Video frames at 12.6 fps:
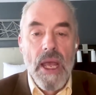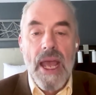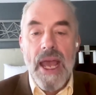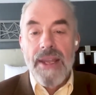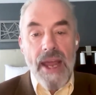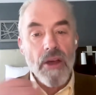
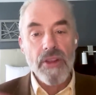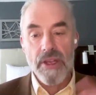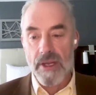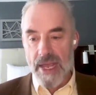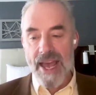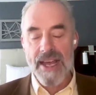And now
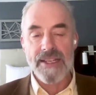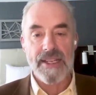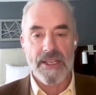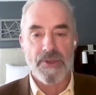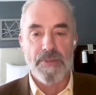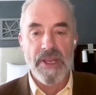the ante
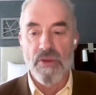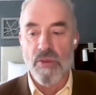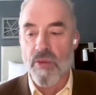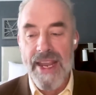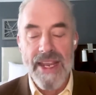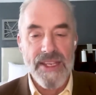has been
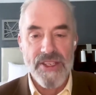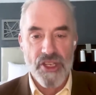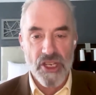raised